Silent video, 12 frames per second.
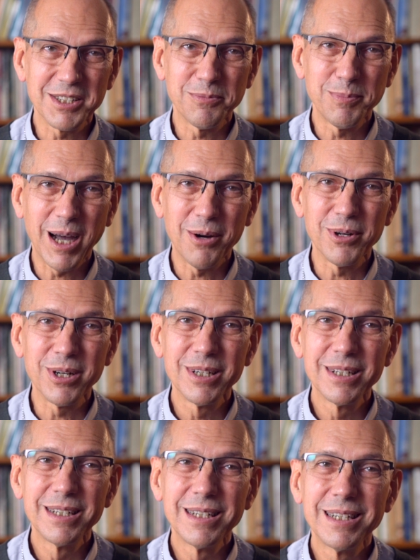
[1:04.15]
of power,
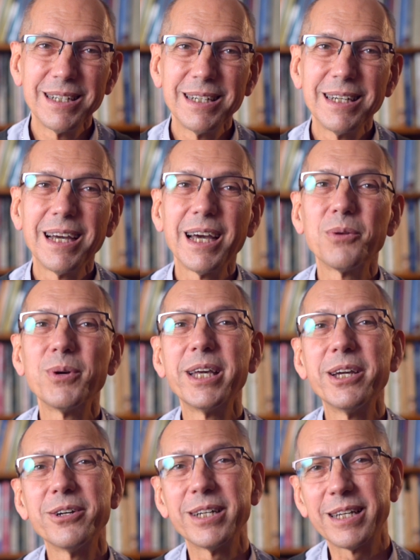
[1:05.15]
and we
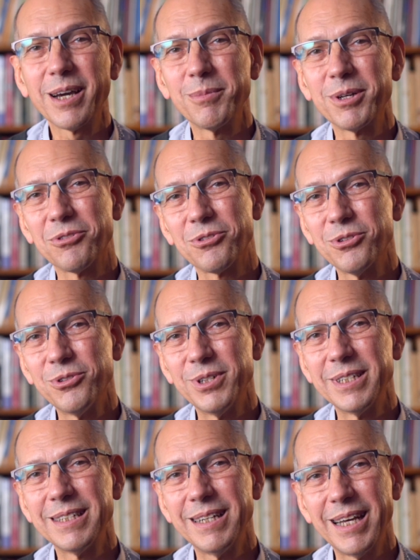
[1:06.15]
hear it coming through
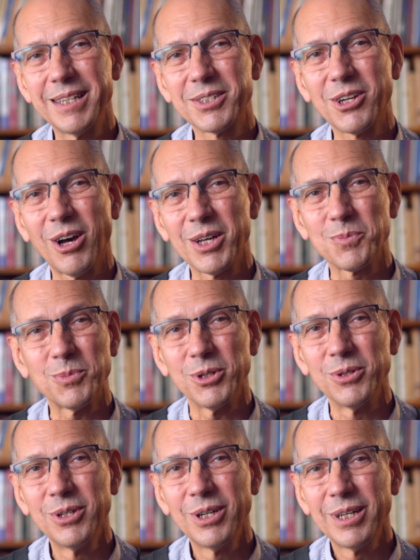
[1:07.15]
in today's
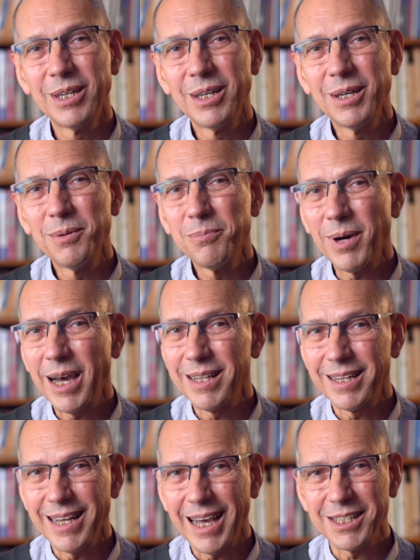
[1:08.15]
Gospel.
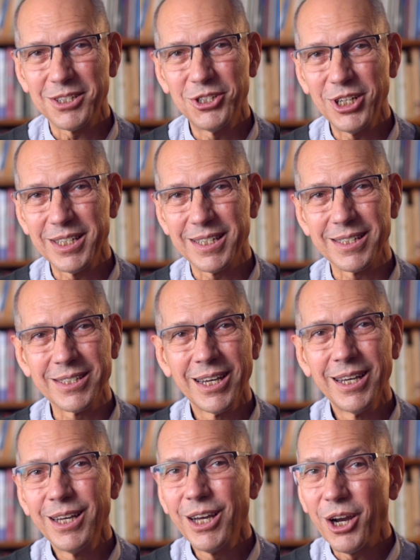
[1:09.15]
Pilate asked Jesus,
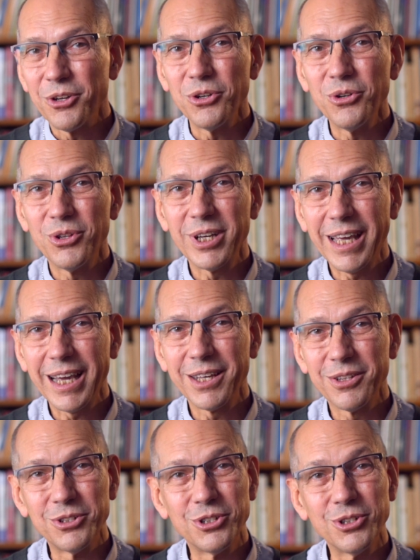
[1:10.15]
"Are you the King
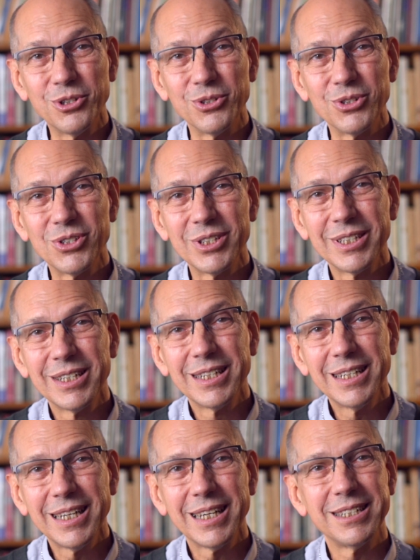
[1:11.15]
of the Jews?"
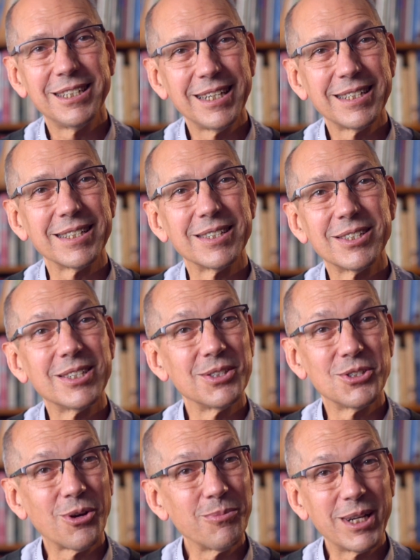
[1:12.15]
And Jesus, in
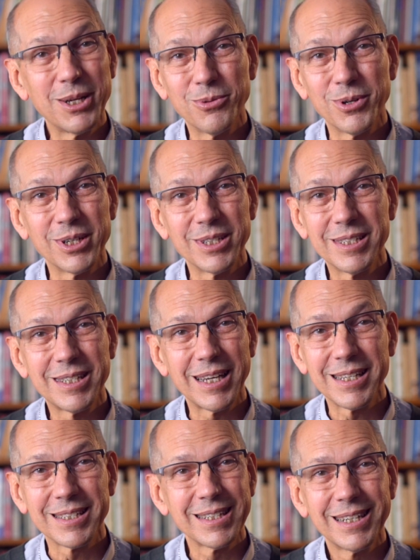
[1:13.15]
so many words,
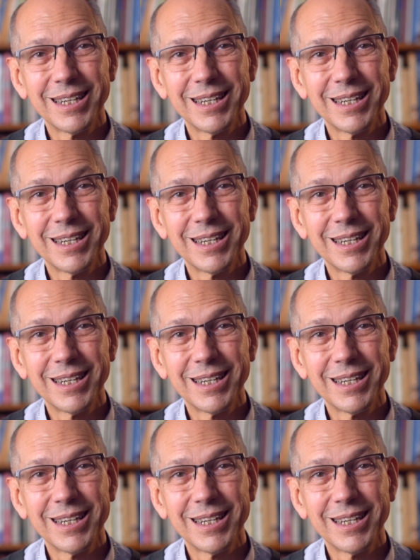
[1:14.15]
says,